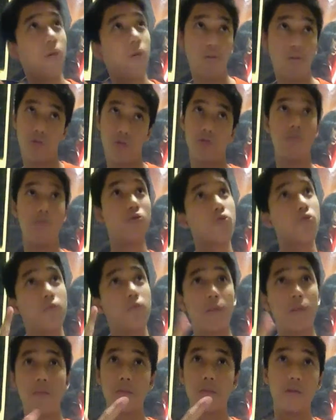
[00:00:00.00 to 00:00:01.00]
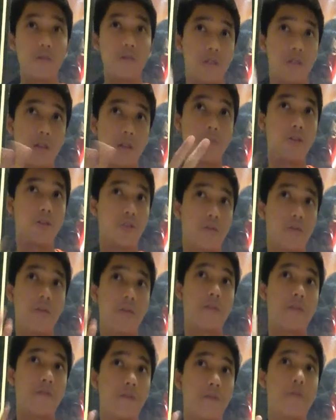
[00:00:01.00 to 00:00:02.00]
October, November, December,
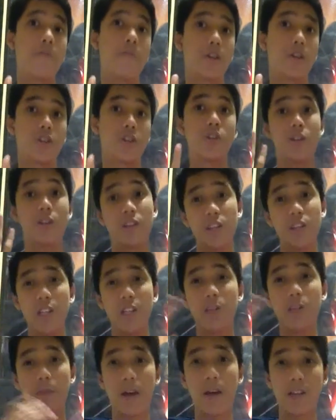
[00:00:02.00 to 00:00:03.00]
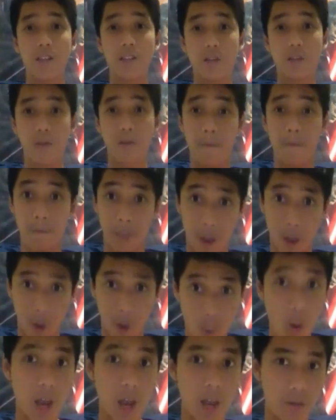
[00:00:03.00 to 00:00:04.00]
January, February, March. Six months,
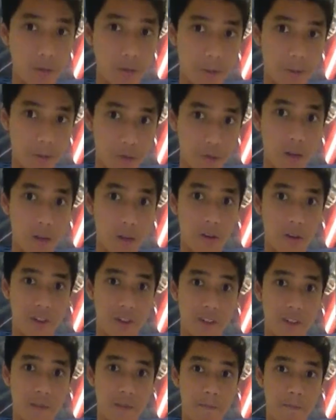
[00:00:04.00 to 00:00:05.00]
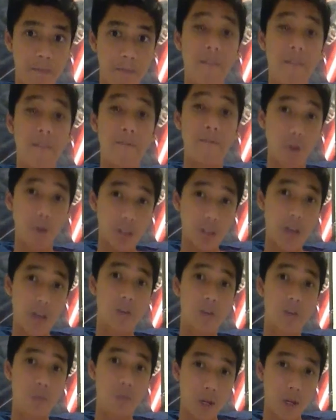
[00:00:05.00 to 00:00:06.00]
100 subscribers and
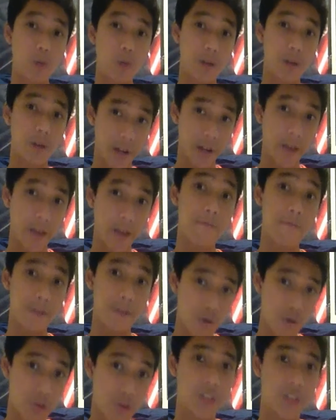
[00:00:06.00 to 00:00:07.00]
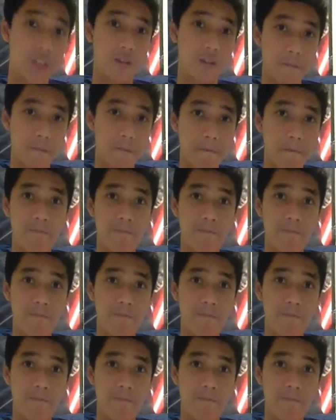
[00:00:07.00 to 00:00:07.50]
4,129 views.